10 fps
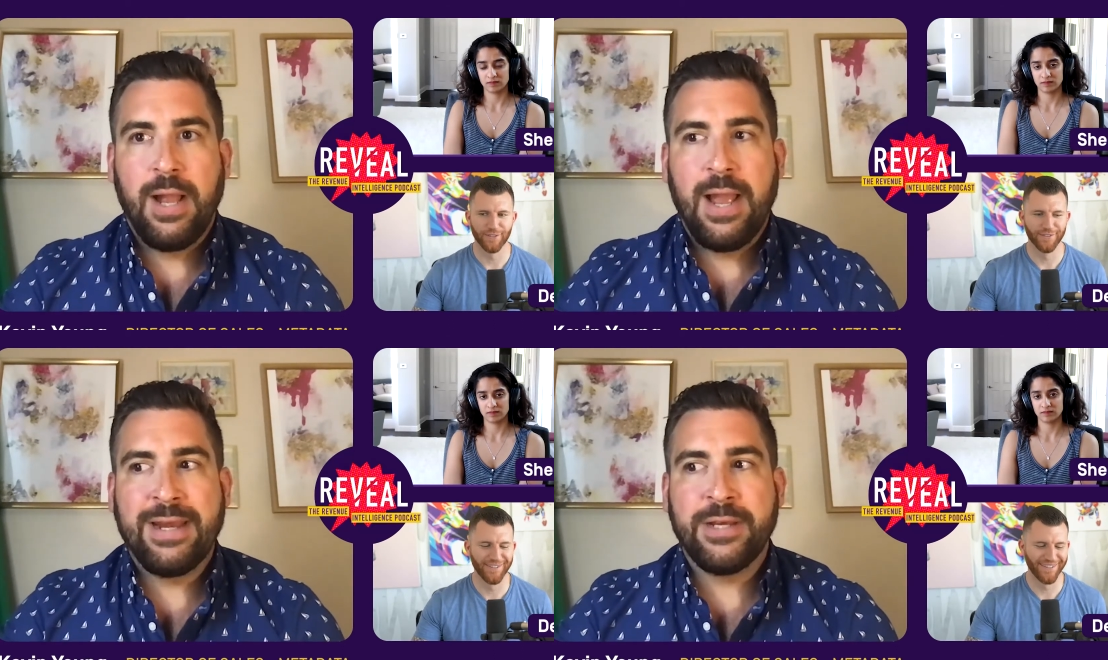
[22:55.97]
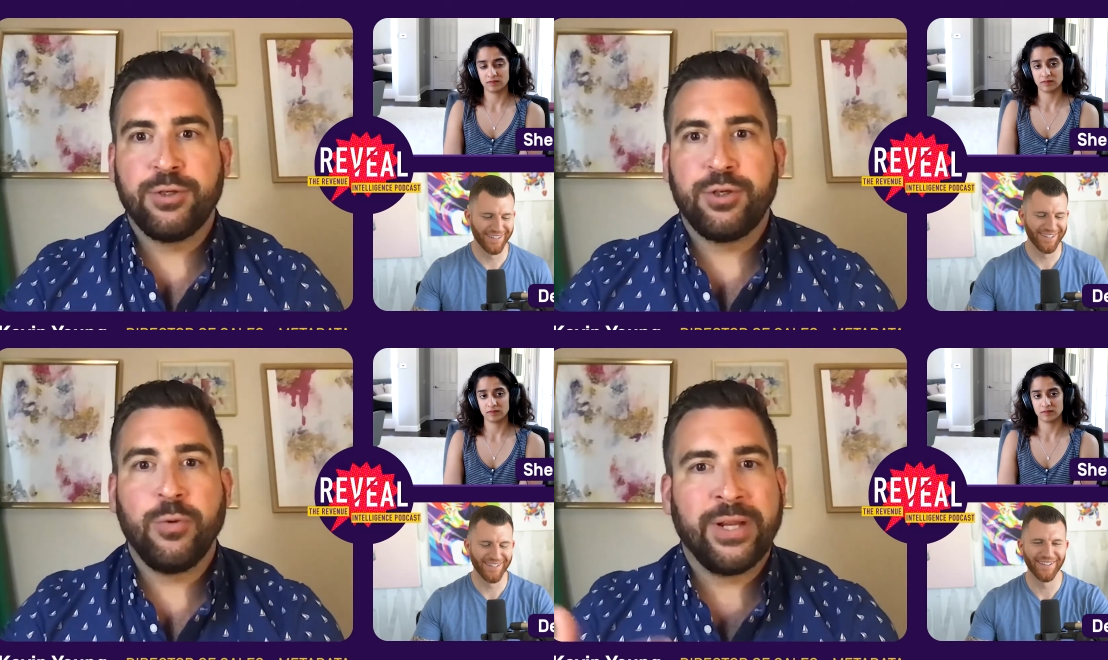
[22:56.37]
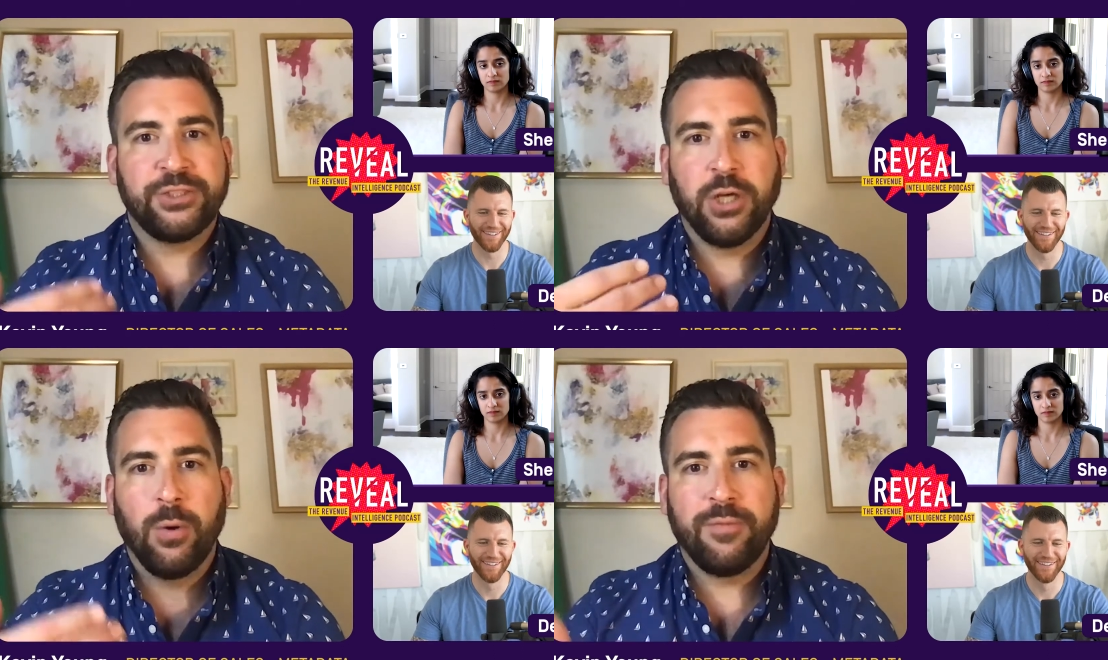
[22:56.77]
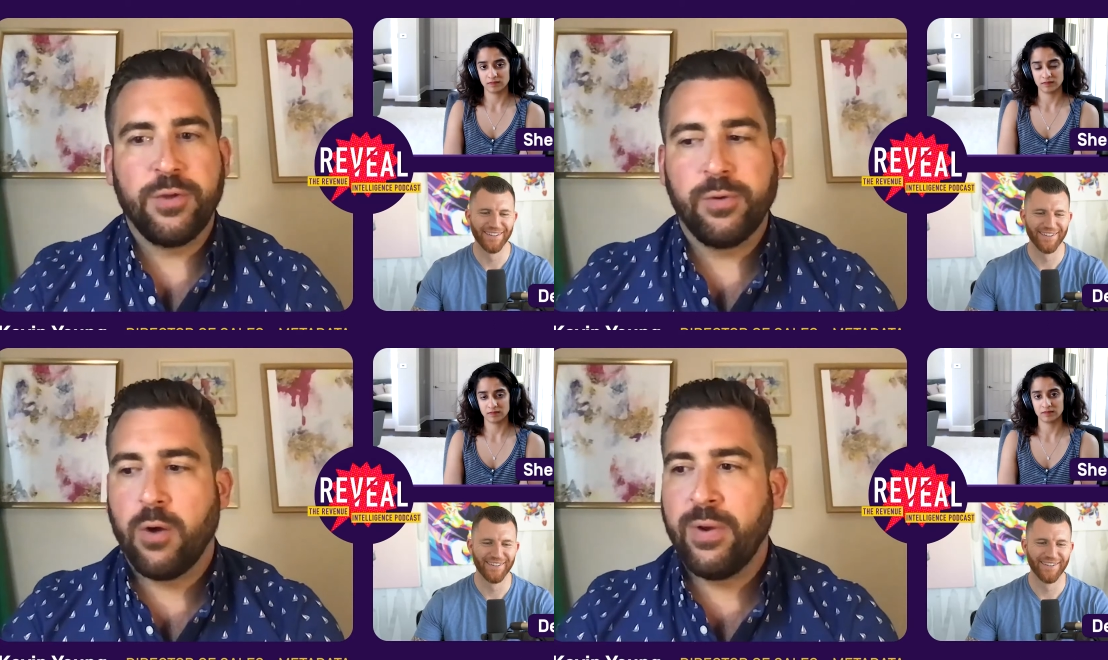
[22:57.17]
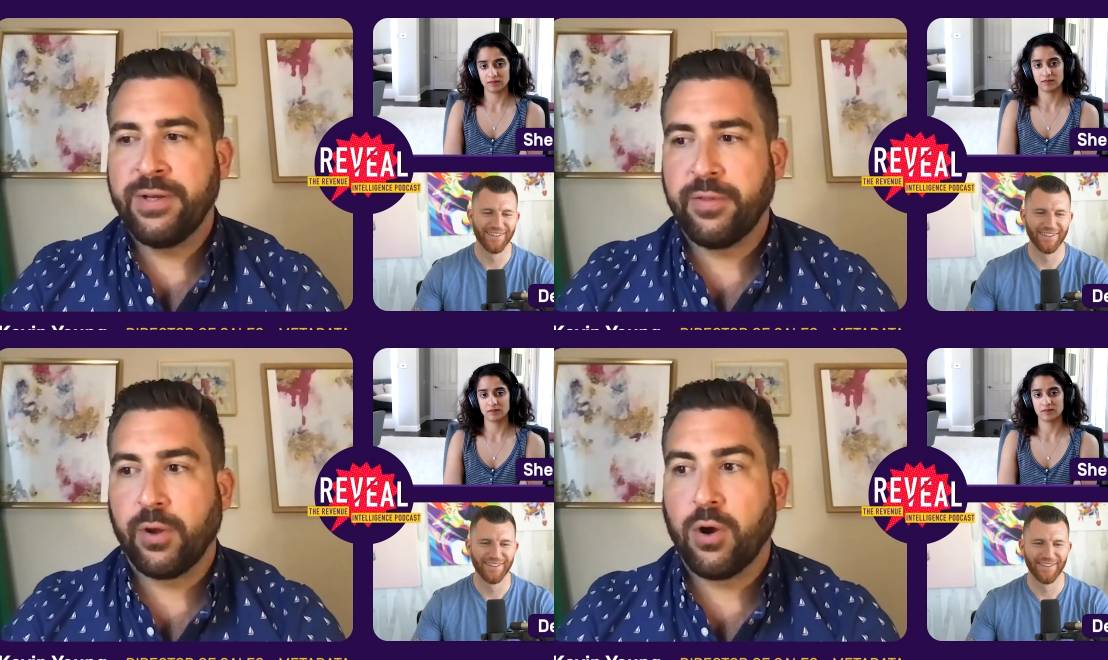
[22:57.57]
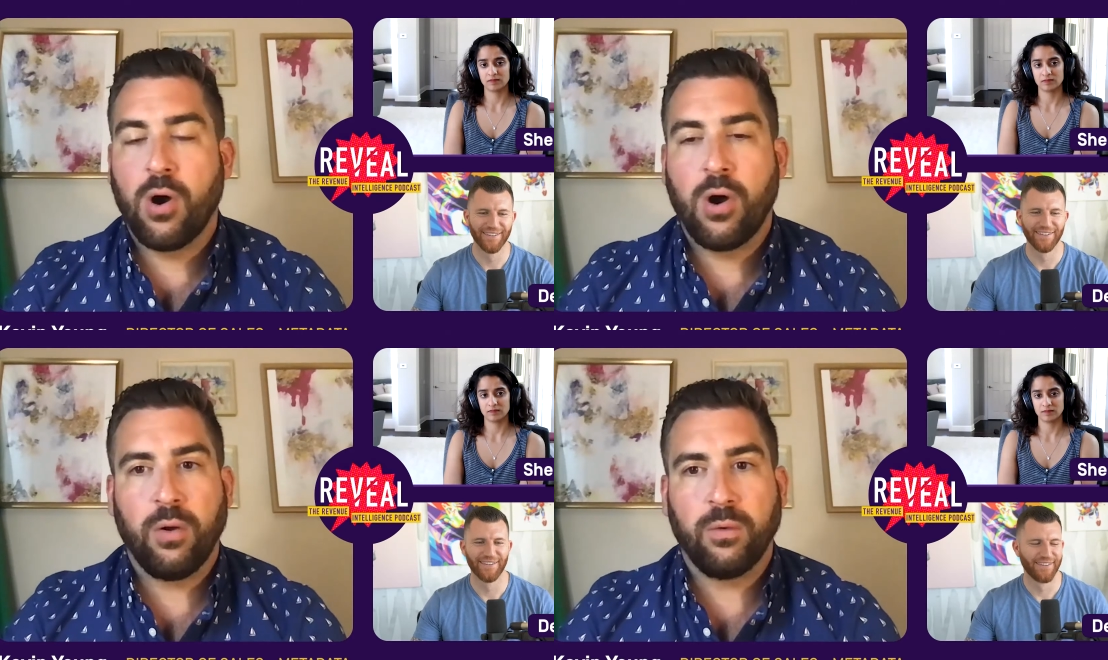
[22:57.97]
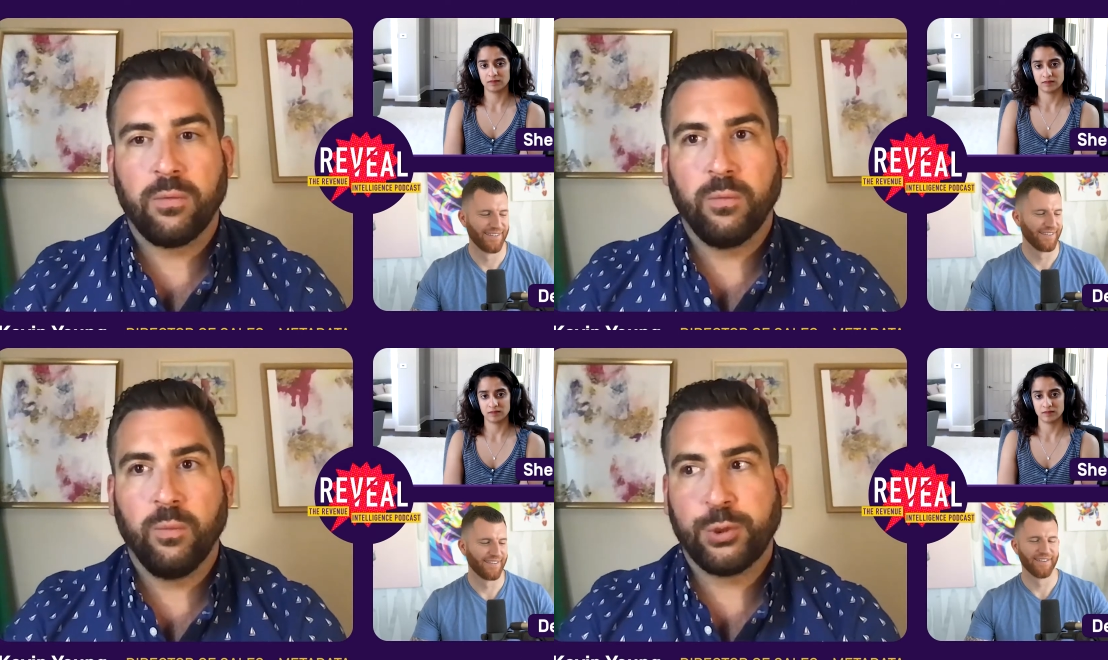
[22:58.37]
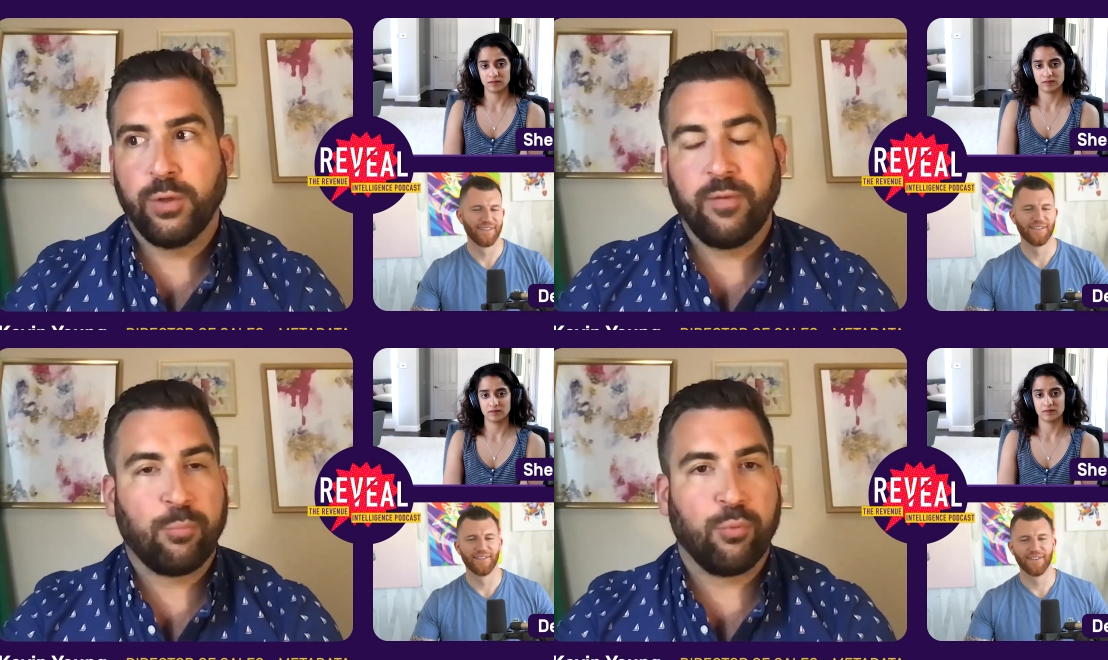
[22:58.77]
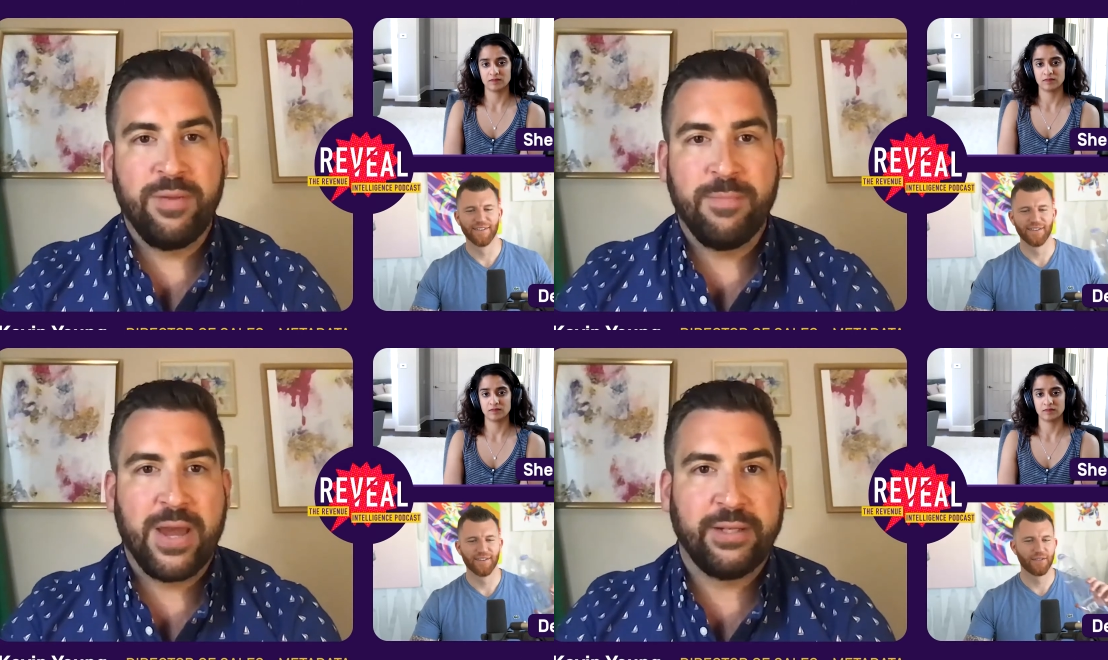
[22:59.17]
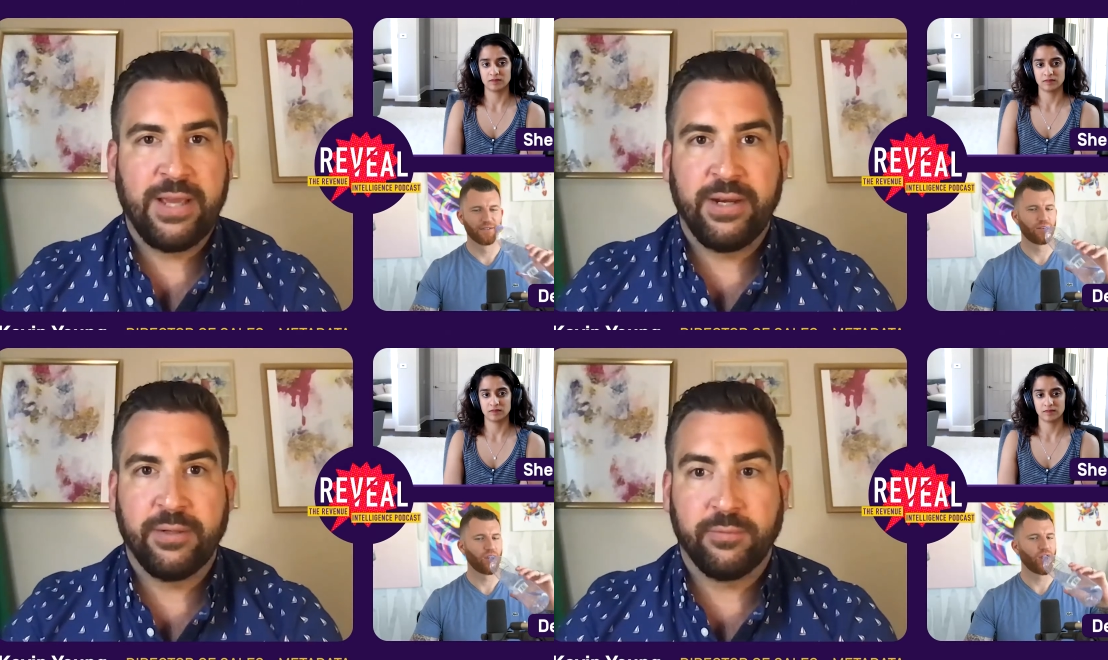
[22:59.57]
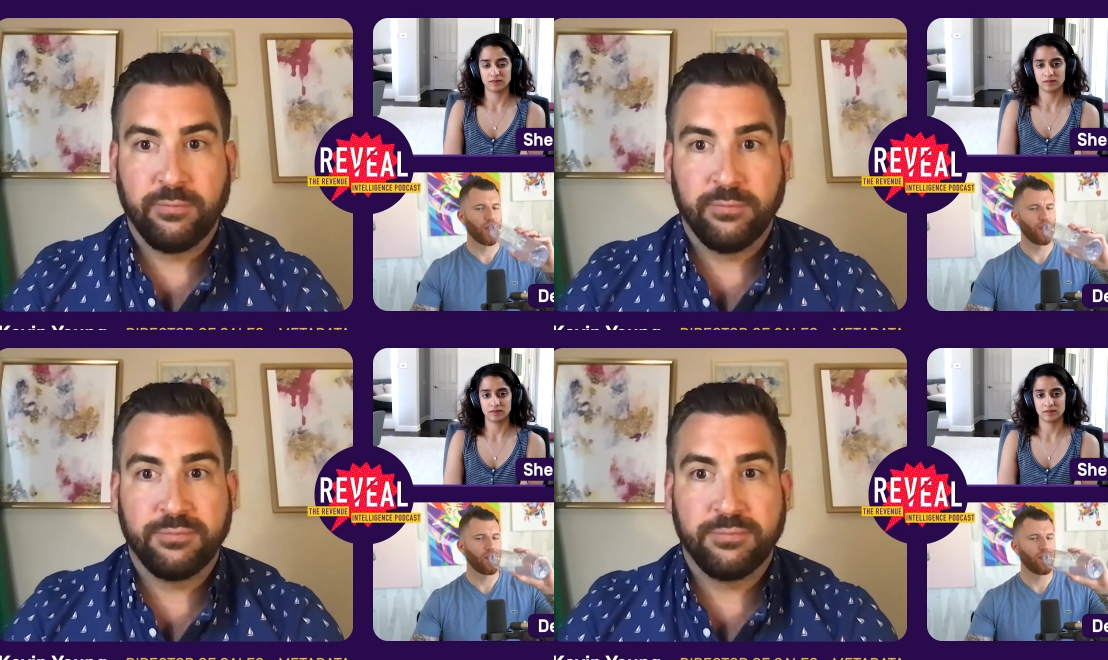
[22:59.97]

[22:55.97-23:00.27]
Speaker 1: And in doing so, if you go into the call with sort of a premeditated